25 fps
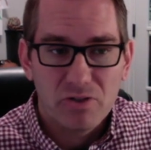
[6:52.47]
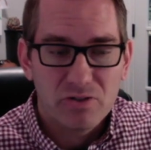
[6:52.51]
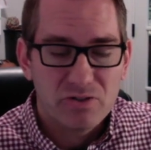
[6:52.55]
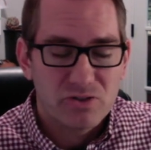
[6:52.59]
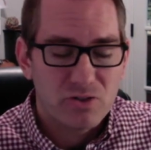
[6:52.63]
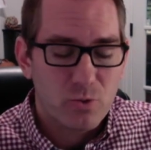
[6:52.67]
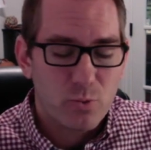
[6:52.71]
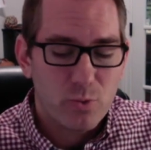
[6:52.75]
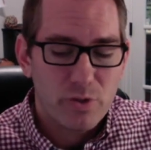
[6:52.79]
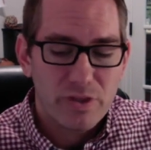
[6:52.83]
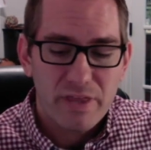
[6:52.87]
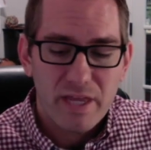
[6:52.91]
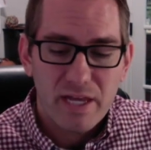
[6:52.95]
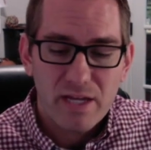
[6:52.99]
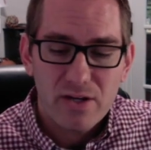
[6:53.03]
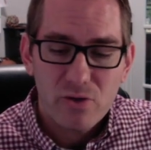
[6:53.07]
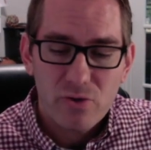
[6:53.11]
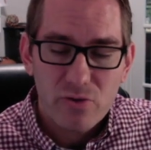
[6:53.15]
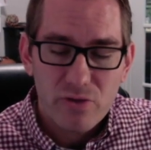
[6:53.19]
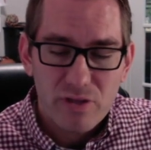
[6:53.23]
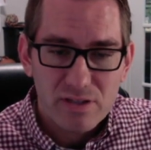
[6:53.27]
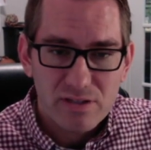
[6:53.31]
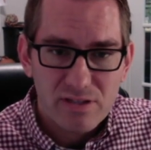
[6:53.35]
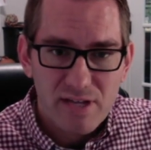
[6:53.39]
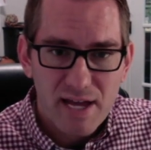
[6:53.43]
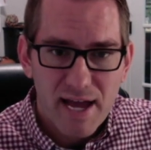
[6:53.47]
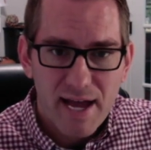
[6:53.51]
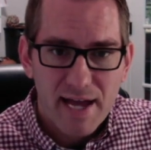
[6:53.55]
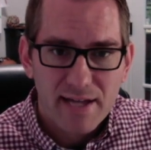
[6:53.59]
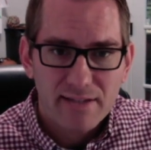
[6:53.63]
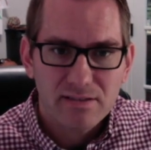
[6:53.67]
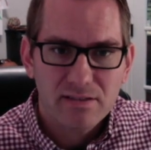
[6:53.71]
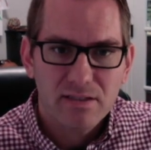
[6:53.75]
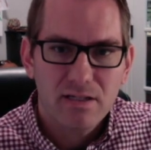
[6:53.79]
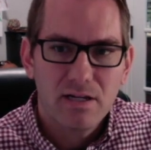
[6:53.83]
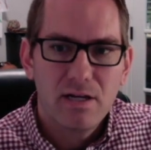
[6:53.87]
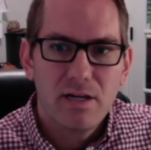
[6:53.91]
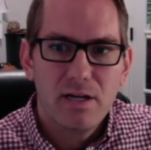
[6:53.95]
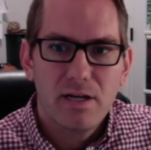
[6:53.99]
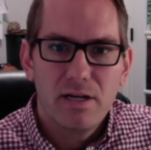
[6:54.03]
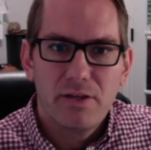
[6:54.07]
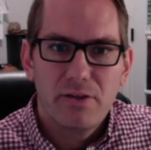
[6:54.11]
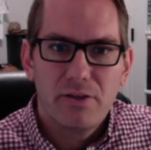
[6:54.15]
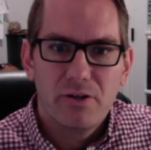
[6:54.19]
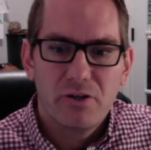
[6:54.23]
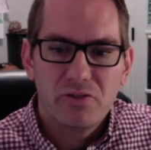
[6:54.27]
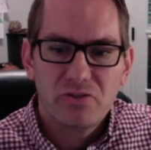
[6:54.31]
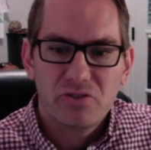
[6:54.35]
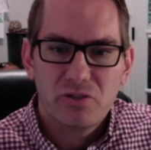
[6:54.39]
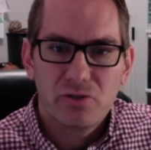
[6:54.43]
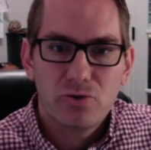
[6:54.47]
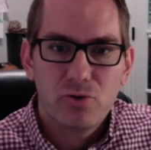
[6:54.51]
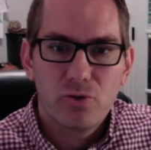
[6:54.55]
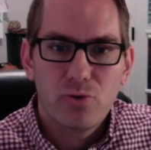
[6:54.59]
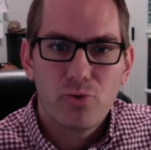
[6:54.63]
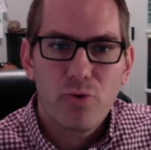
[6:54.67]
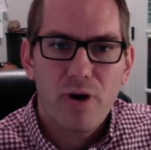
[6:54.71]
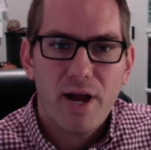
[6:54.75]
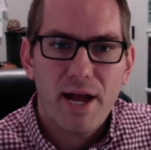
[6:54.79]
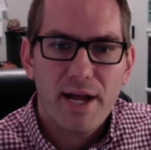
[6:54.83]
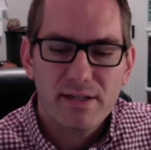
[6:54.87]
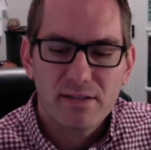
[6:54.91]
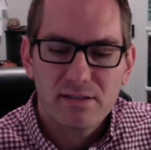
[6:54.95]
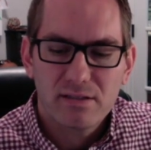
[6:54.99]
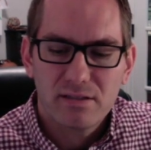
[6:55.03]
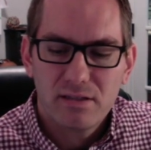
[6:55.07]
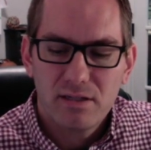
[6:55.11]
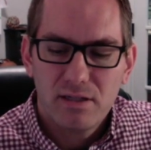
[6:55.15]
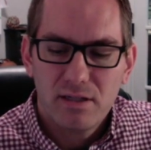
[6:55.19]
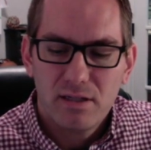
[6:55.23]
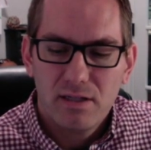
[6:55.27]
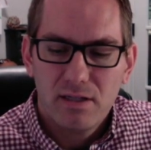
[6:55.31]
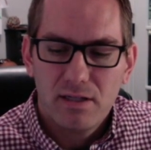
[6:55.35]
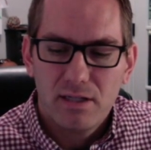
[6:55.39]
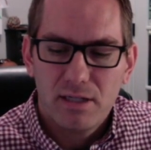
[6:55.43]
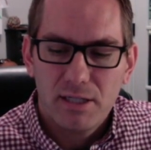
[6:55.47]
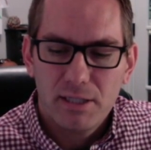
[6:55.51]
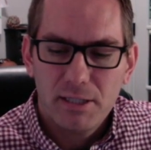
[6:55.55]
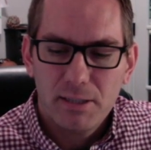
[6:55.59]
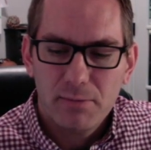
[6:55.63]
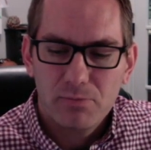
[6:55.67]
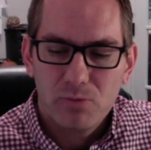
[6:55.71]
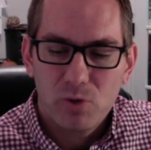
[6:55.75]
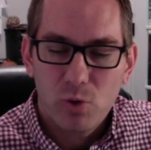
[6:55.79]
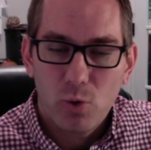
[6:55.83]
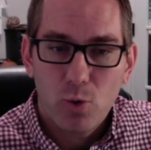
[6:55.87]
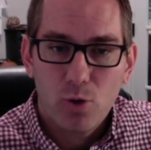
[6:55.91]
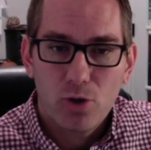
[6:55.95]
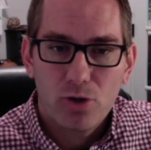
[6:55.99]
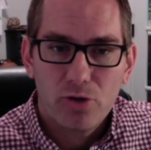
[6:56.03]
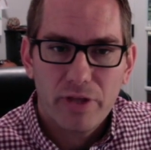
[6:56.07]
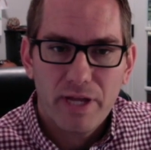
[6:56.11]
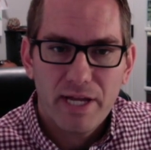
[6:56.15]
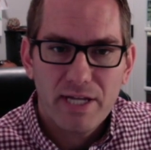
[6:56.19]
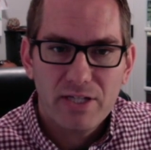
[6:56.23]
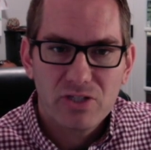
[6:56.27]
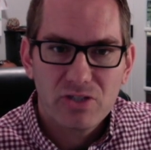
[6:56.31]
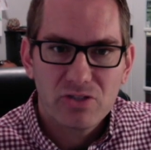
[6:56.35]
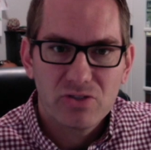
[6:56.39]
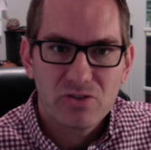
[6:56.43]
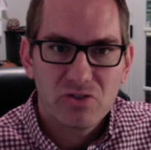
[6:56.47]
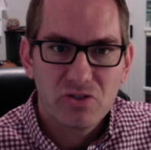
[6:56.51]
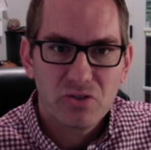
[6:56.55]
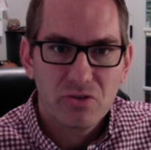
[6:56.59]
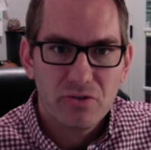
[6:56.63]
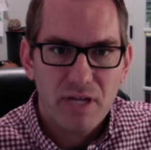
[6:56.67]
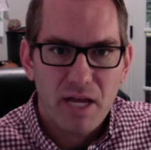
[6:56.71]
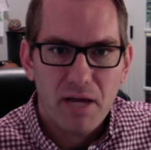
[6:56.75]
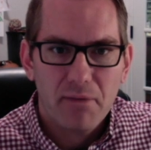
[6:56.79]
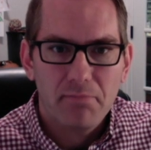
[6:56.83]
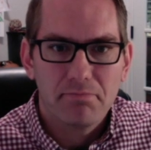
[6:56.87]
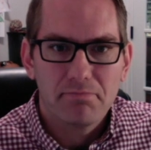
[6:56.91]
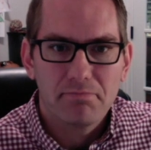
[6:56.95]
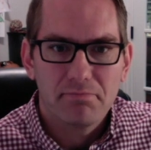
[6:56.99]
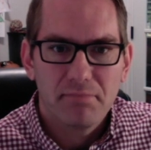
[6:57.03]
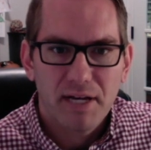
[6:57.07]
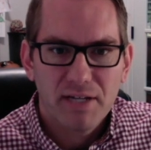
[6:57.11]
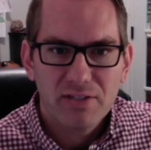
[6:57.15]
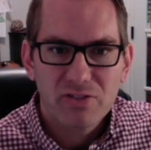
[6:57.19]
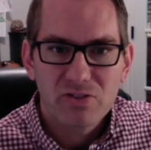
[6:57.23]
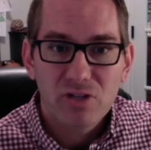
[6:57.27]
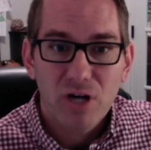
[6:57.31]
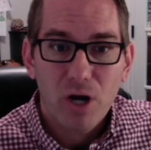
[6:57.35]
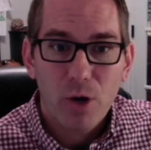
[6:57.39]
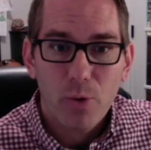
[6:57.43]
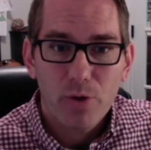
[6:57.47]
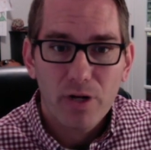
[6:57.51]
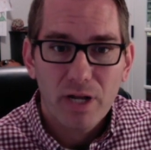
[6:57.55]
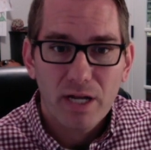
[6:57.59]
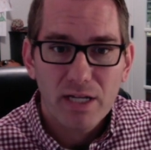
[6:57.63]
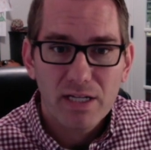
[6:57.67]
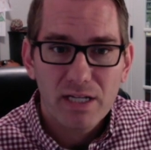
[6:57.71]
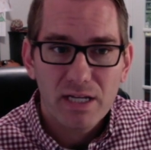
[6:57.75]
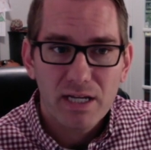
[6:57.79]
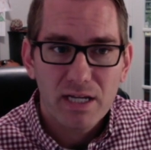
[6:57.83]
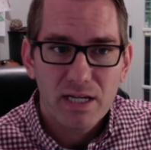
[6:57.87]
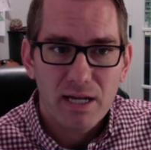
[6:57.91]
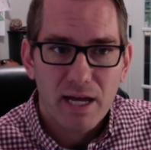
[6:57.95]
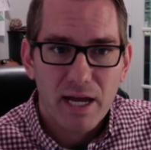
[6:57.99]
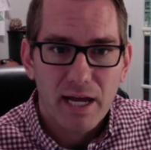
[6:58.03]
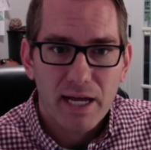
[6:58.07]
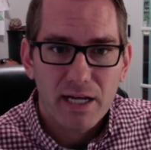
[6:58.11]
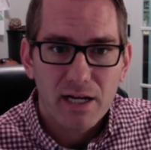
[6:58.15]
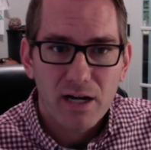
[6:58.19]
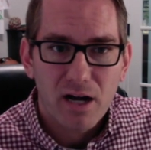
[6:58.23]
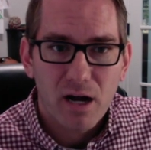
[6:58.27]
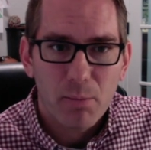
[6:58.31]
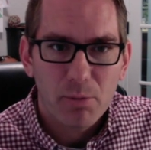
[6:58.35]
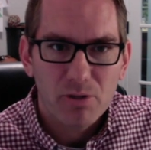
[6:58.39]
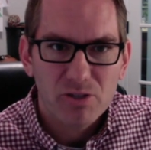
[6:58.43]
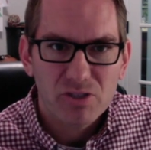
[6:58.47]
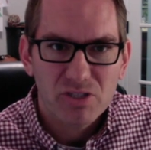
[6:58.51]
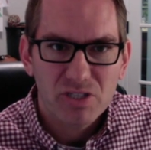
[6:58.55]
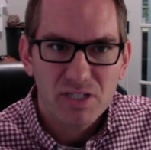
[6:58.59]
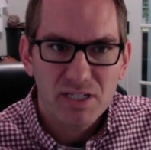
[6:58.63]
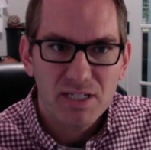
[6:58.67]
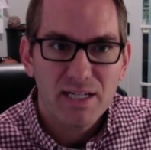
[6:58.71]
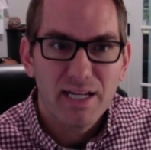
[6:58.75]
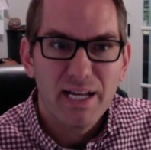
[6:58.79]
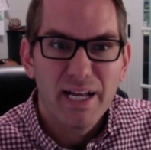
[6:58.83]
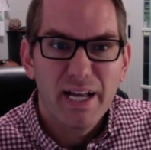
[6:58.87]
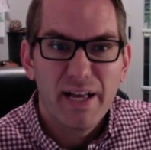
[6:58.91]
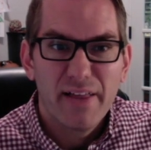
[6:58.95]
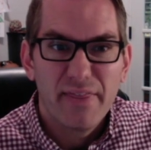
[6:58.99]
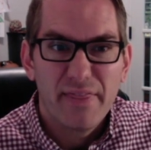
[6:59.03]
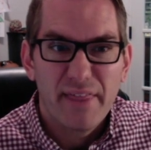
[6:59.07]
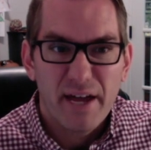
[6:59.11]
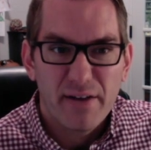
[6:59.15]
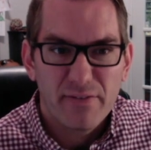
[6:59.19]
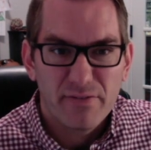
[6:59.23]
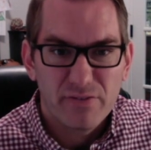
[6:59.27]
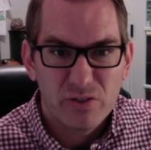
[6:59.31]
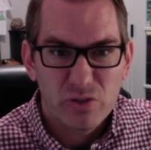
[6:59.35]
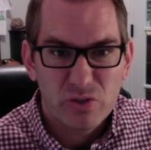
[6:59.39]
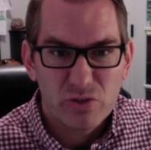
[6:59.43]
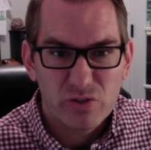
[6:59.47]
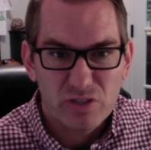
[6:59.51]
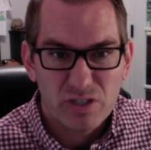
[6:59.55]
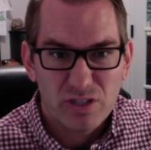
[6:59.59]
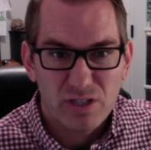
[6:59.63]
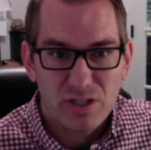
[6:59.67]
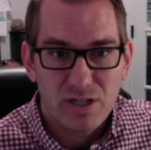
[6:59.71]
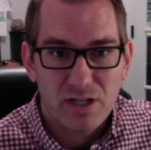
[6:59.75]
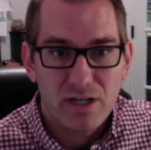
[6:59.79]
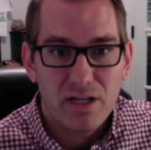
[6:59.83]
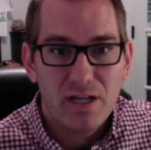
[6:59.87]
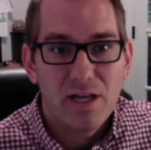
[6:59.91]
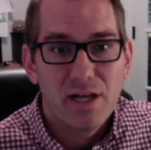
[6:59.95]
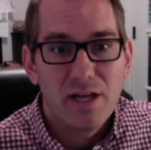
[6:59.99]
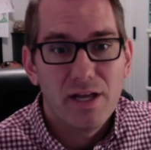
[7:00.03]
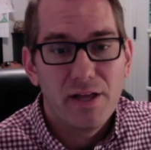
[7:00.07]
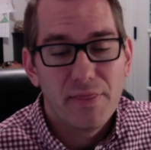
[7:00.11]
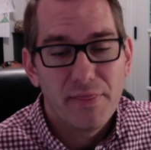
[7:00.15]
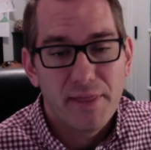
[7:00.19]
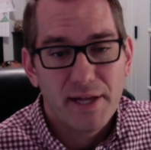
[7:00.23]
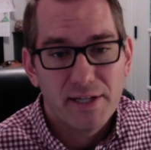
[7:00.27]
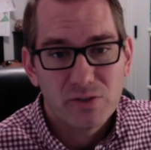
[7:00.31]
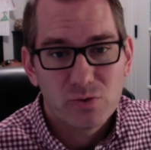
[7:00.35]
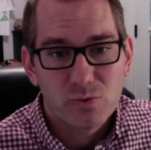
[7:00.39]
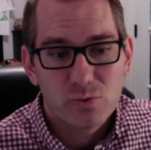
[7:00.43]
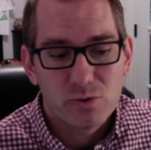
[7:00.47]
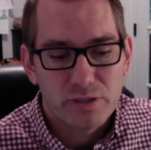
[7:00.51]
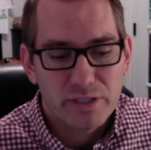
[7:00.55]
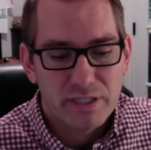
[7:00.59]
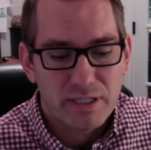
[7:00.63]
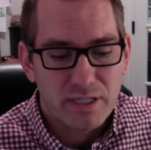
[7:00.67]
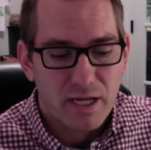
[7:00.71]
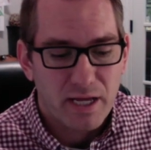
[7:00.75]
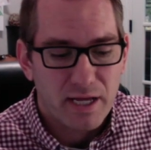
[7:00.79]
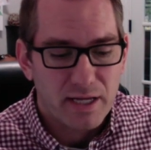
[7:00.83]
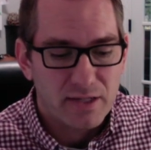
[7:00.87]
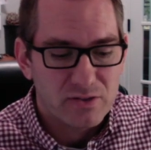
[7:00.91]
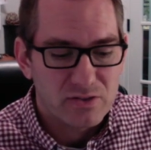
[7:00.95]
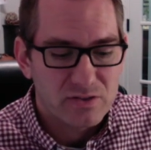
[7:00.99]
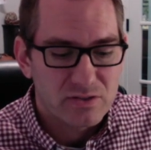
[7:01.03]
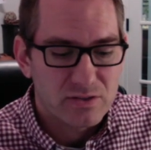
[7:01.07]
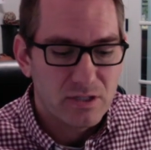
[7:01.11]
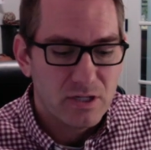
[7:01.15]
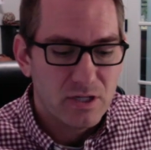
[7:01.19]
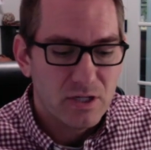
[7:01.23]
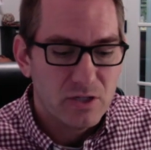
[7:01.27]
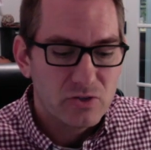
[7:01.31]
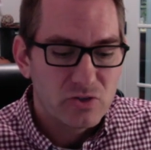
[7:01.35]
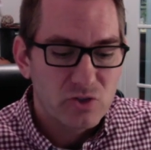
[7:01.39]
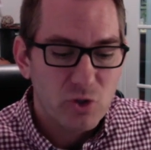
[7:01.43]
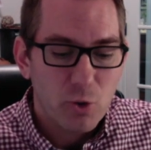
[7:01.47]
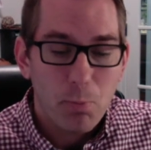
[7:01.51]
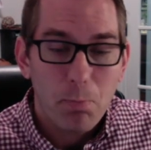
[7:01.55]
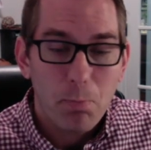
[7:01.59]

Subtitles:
So when they do the task, there's a direct correlation to, yep, I saw what I did, I accomplished it, that feels good, that's really nice. So